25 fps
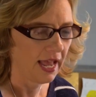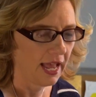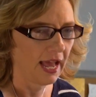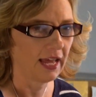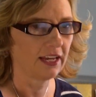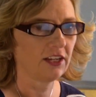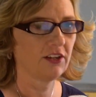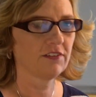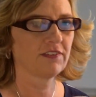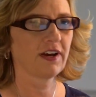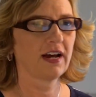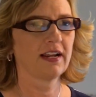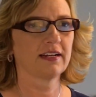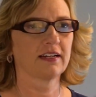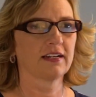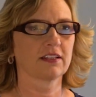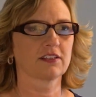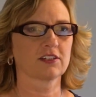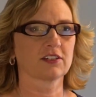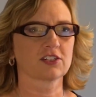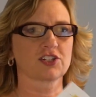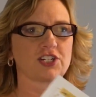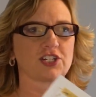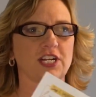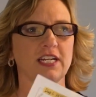and you've got
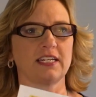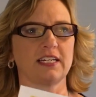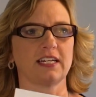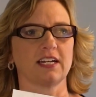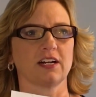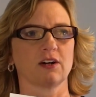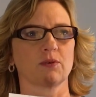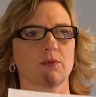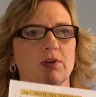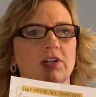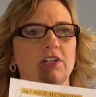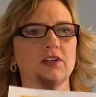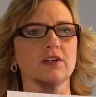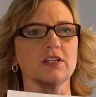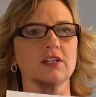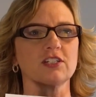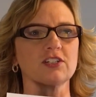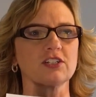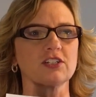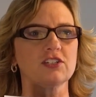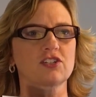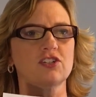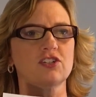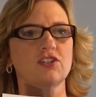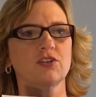another sheet here where you could
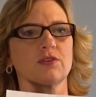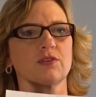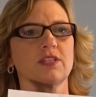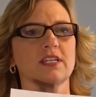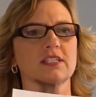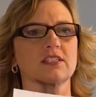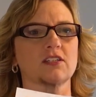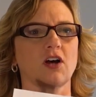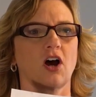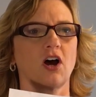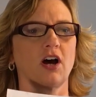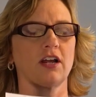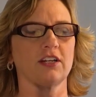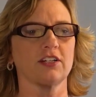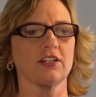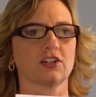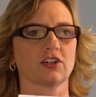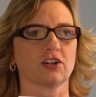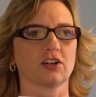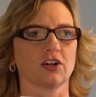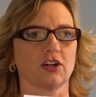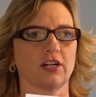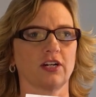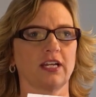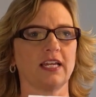just do this on
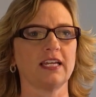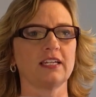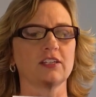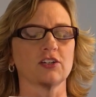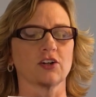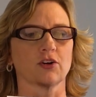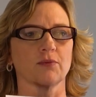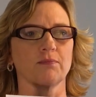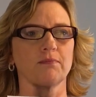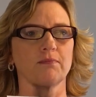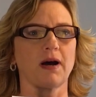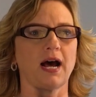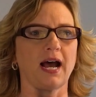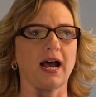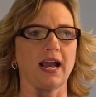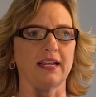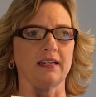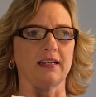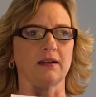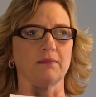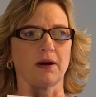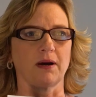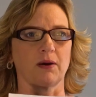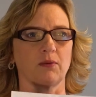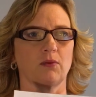your in your
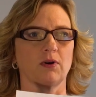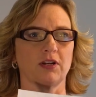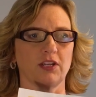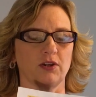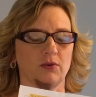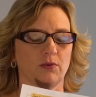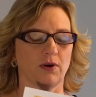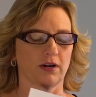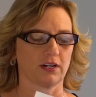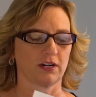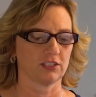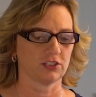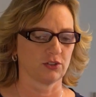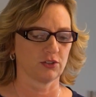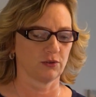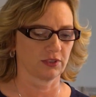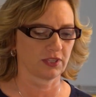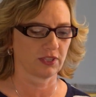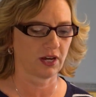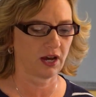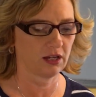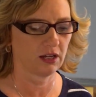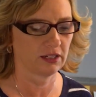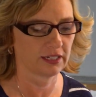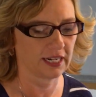mind about what you want to do with
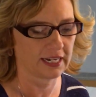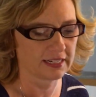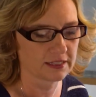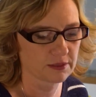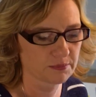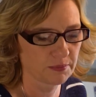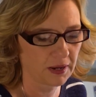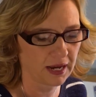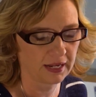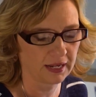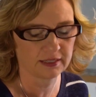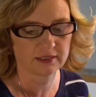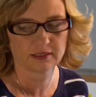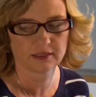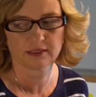the holidays. But